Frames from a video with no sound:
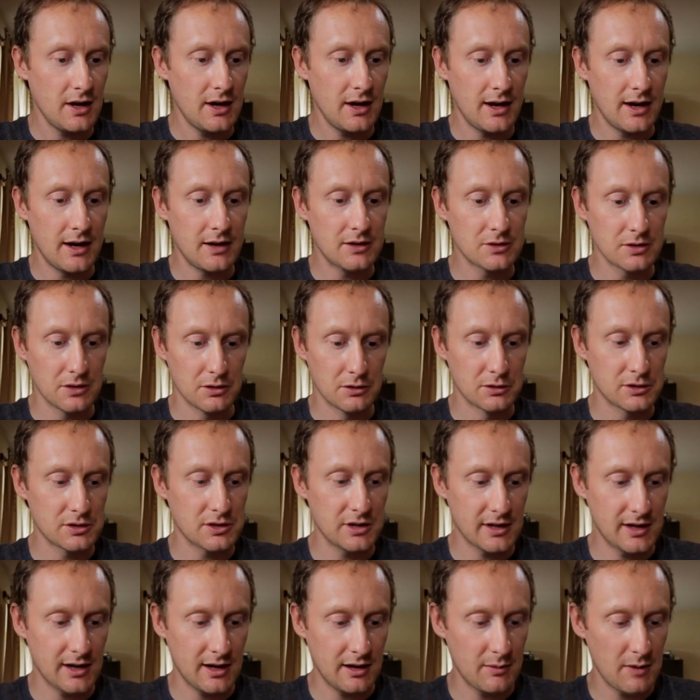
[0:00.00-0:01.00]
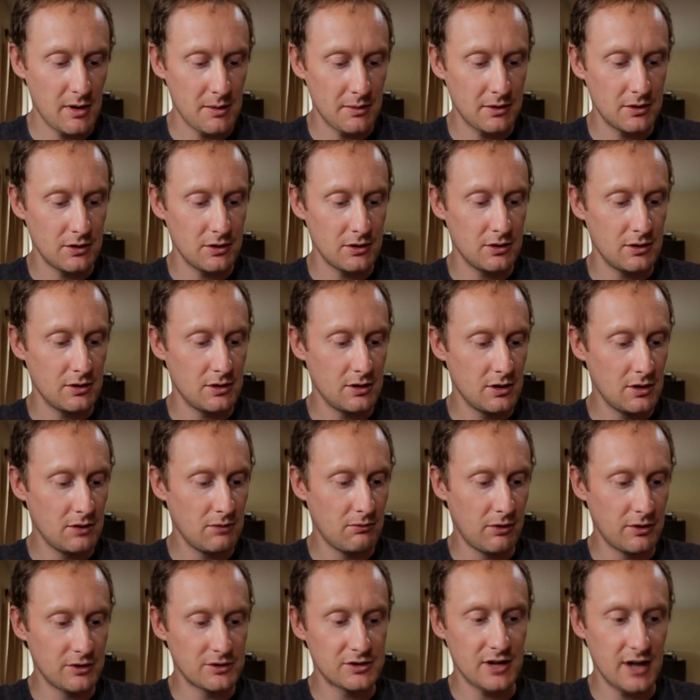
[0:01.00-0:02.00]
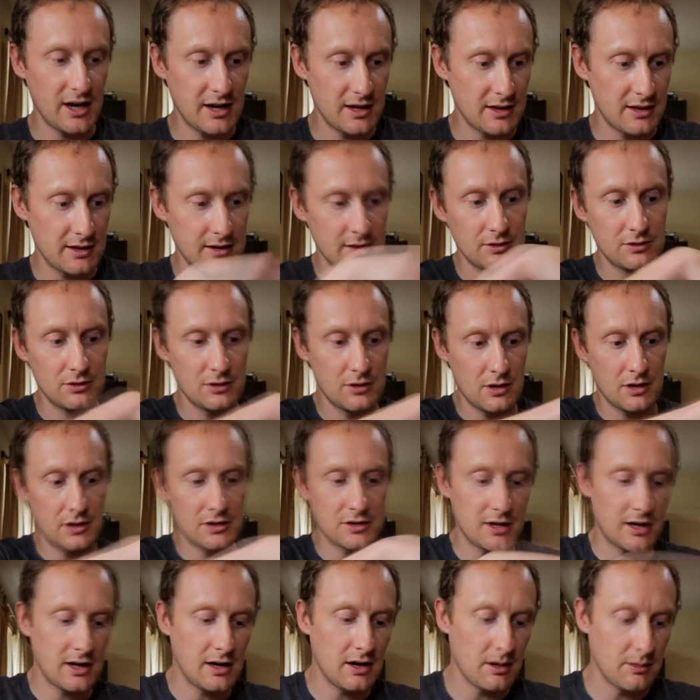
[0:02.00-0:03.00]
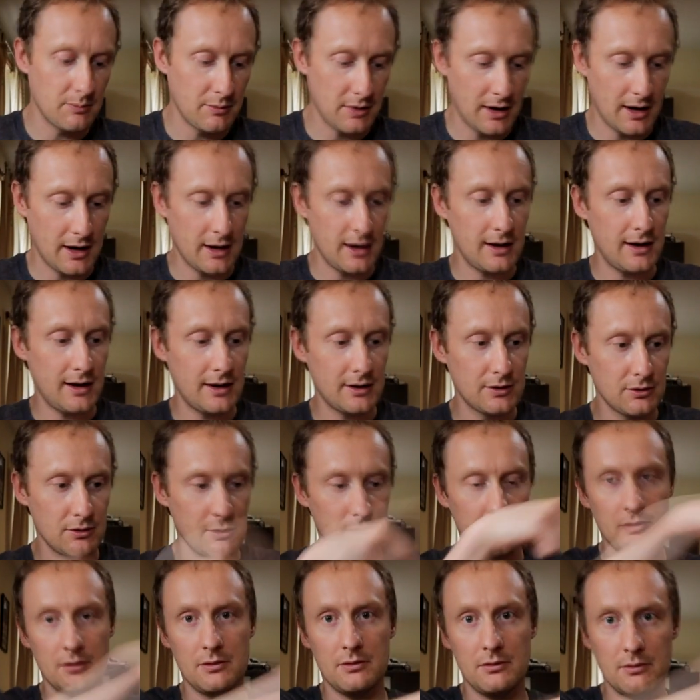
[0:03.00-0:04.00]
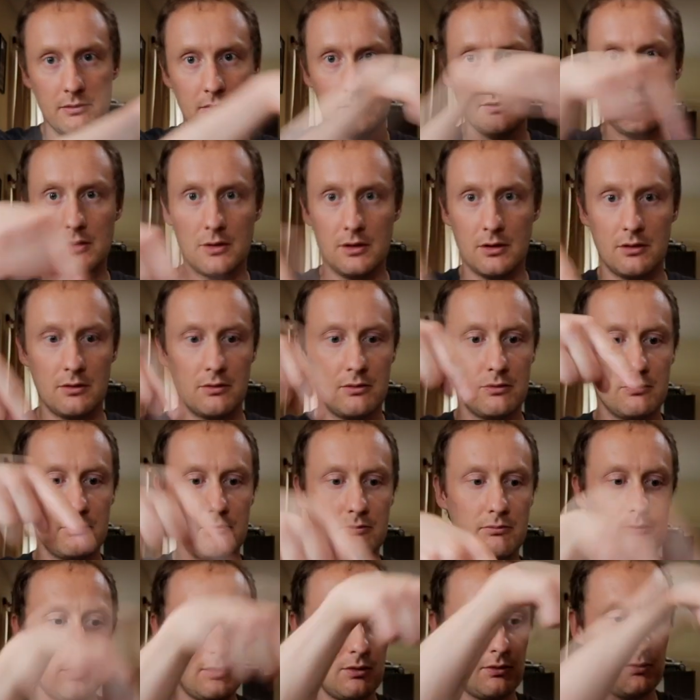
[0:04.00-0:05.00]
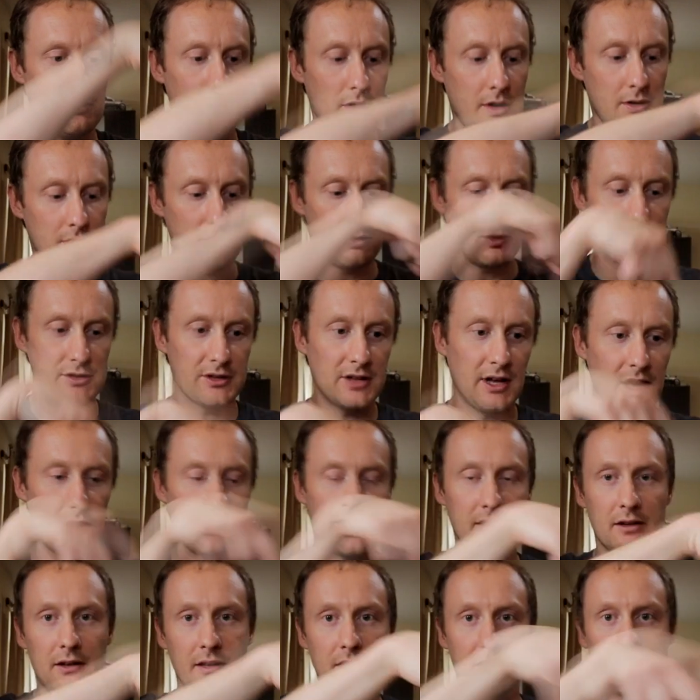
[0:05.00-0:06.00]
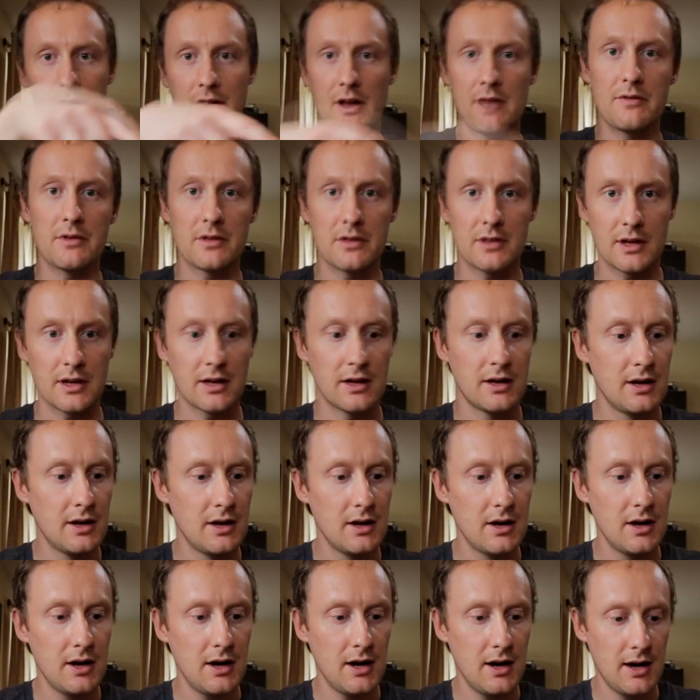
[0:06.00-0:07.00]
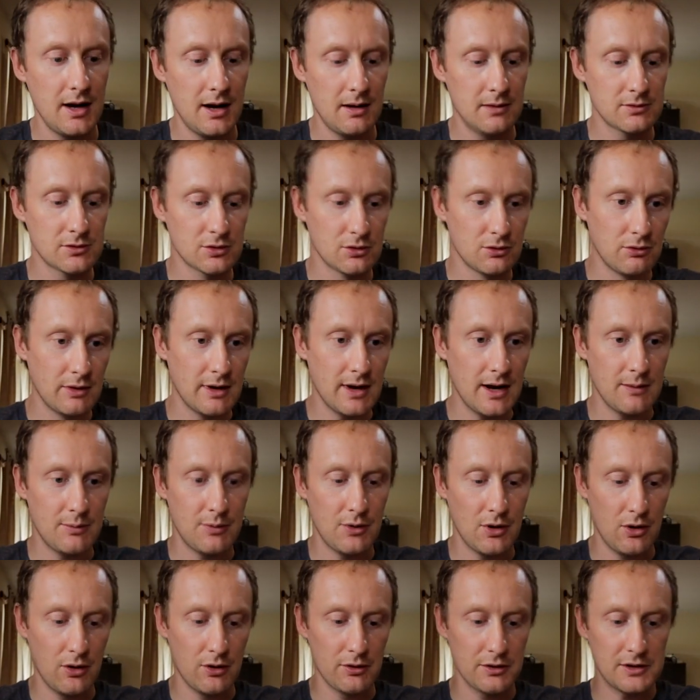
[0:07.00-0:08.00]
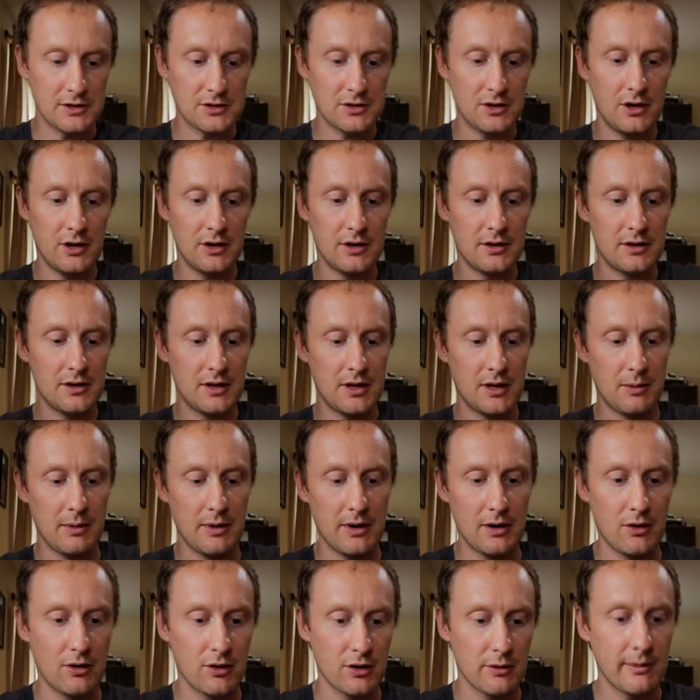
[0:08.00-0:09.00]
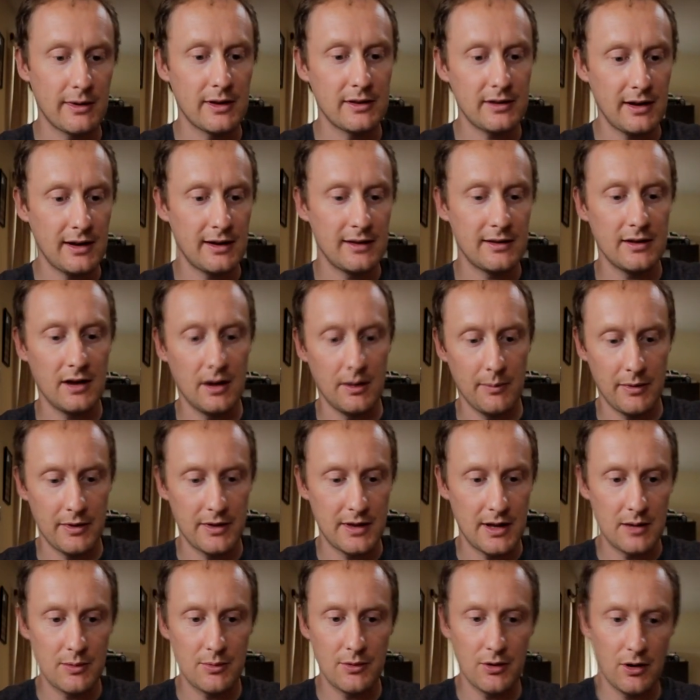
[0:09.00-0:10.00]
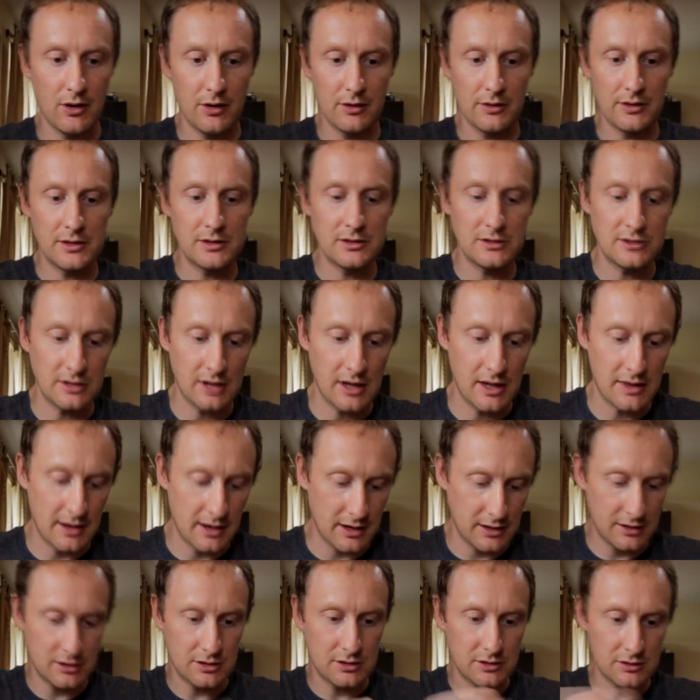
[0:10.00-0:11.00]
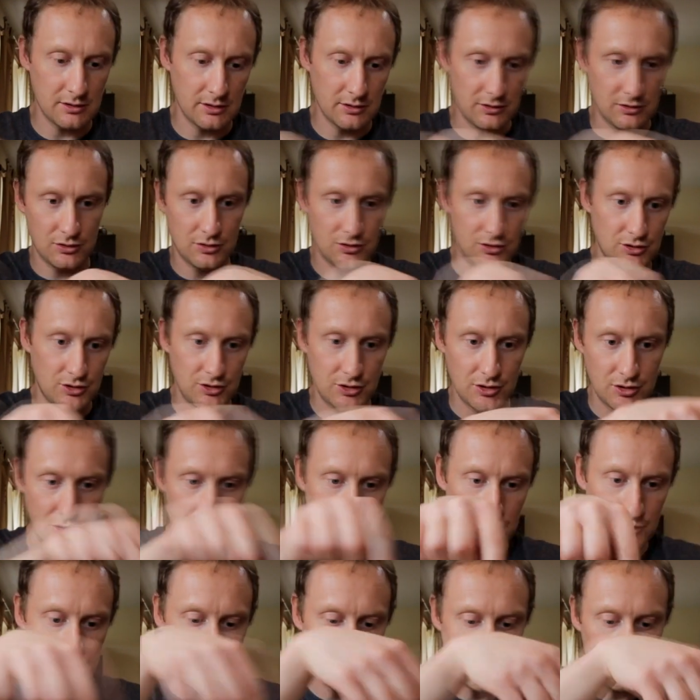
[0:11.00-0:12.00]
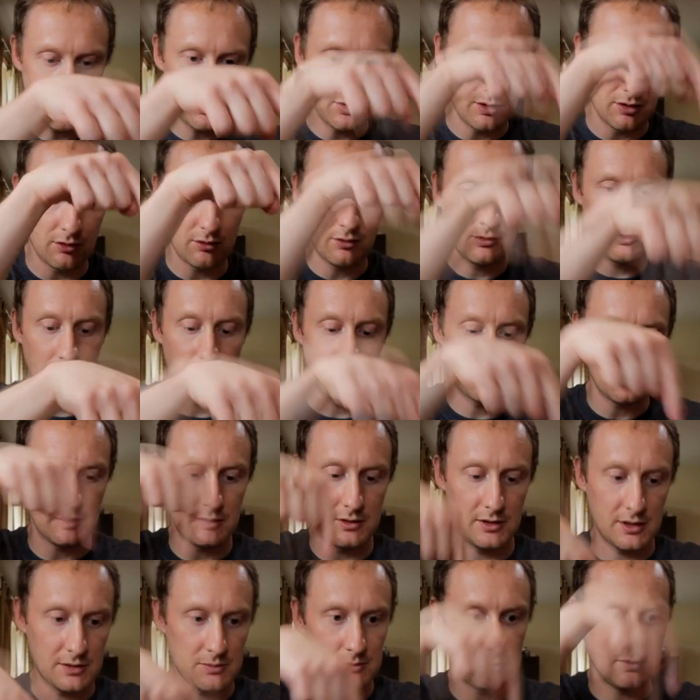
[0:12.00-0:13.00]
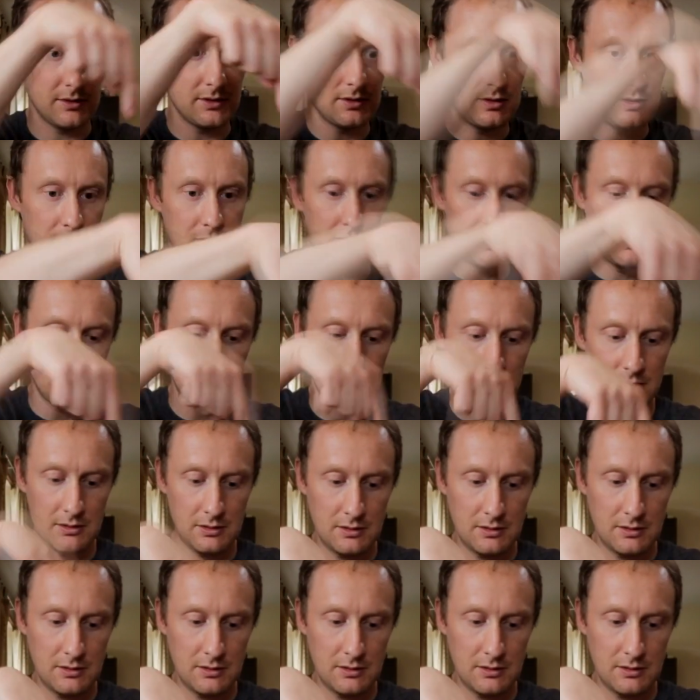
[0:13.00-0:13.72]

and so it looks like I maybe do one side and then do the other side up, but I do it, you know, across diagonally on everything. And so when I put all these on, they weren't all the way tightened up, and then I put all these and then I just sort of, you know, this one, this one, this one,